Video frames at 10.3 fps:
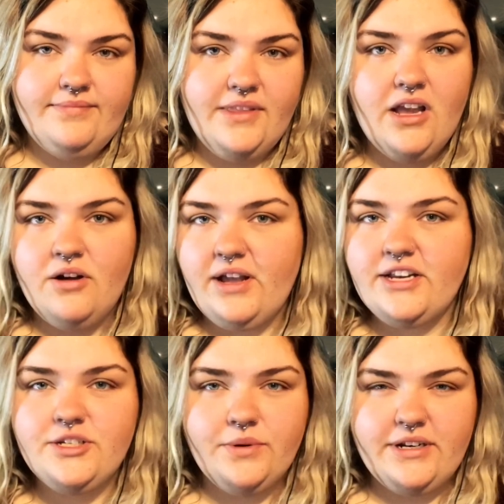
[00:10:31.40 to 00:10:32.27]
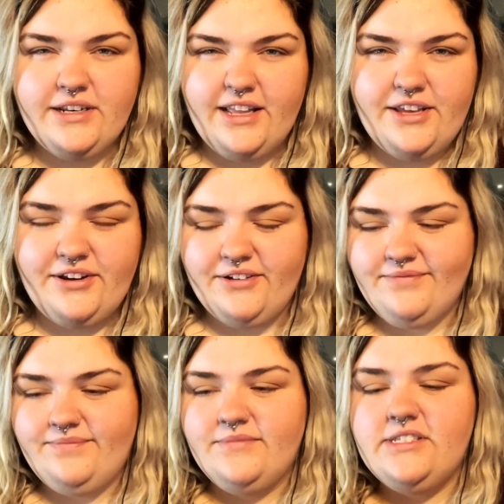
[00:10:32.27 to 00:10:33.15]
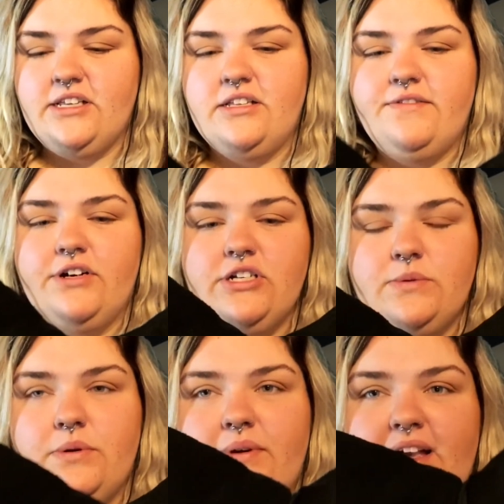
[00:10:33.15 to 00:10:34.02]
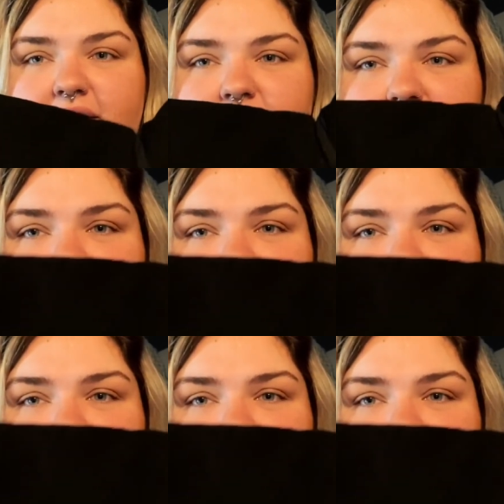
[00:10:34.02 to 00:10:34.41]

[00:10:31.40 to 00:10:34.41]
Okay, I just wanted to let you know. So the first one we have is